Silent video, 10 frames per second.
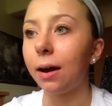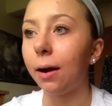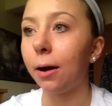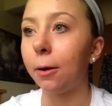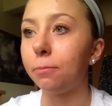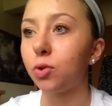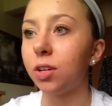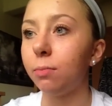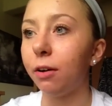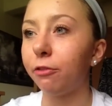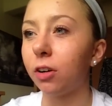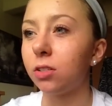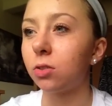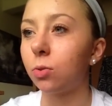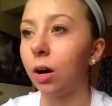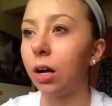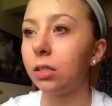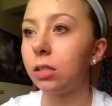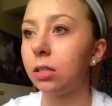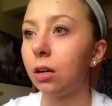So I did my front
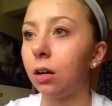squats.